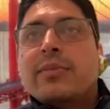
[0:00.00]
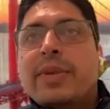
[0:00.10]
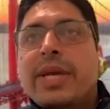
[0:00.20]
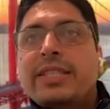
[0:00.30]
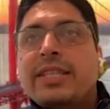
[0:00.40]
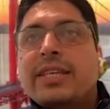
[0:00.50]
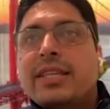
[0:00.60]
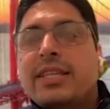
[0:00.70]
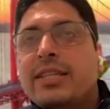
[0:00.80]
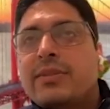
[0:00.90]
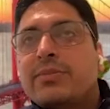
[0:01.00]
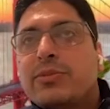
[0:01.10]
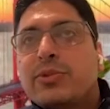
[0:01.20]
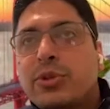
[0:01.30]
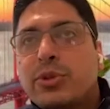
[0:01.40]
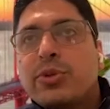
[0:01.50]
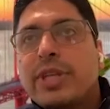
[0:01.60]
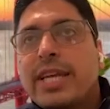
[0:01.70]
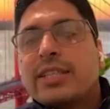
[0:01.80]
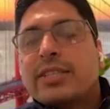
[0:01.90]
basically do two
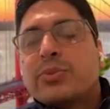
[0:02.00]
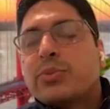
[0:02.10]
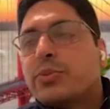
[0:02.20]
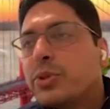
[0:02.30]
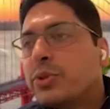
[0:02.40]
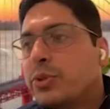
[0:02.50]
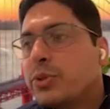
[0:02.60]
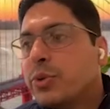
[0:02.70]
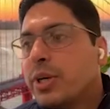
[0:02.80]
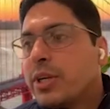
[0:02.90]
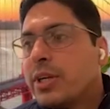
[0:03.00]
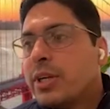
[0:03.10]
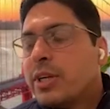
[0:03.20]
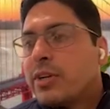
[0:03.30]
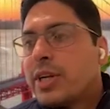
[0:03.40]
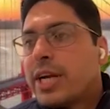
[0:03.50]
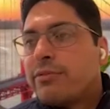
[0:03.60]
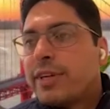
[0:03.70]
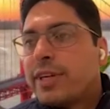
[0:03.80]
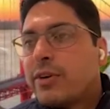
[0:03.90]
things. You are trying to
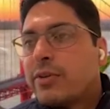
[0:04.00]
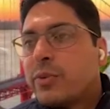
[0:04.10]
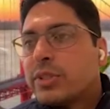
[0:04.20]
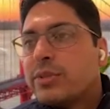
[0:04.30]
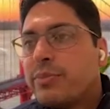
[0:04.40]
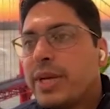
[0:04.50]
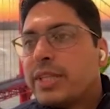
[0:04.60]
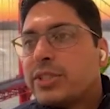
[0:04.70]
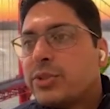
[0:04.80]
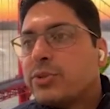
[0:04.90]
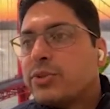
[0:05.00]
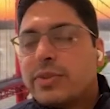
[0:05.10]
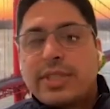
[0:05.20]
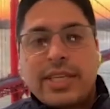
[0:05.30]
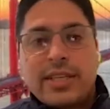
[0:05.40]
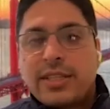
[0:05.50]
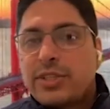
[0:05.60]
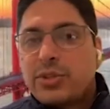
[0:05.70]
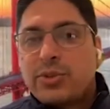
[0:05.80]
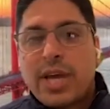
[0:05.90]
figure out what's the best use of the data
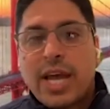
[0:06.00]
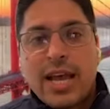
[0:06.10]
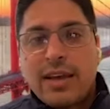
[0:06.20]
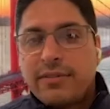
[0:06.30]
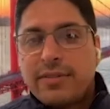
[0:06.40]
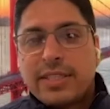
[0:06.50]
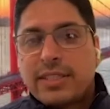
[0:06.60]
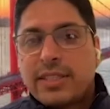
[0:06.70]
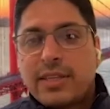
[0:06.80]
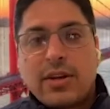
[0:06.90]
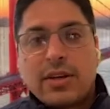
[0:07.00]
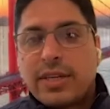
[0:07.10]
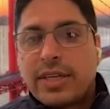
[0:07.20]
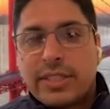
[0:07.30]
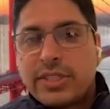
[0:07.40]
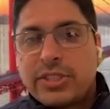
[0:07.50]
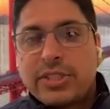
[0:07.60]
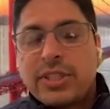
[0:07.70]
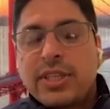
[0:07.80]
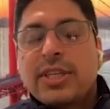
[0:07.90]
that you have as an
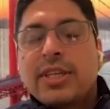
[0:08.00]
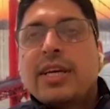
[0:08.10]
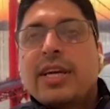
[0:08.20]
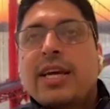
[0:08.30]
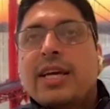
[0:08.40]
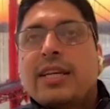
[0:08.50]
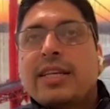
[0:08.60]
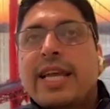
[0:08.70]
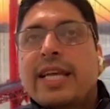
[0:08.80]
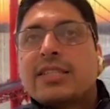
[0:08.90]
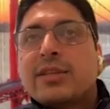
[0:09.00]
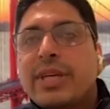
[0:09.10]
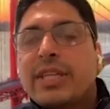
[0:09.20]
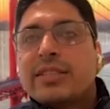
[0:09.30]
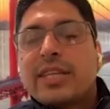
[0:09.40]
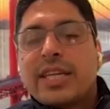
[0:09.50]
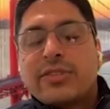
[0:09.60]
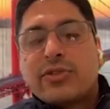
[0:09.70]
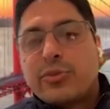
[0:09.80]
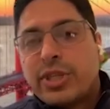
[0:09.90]
organization and get some
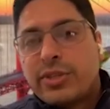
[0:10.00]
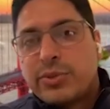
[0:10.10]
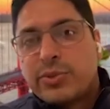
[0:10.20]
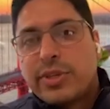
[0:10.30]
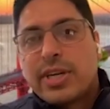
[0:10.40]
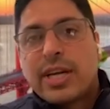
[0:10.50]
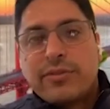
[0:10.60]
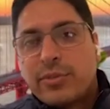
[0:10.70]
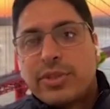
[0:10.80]
insights from it, which will drive your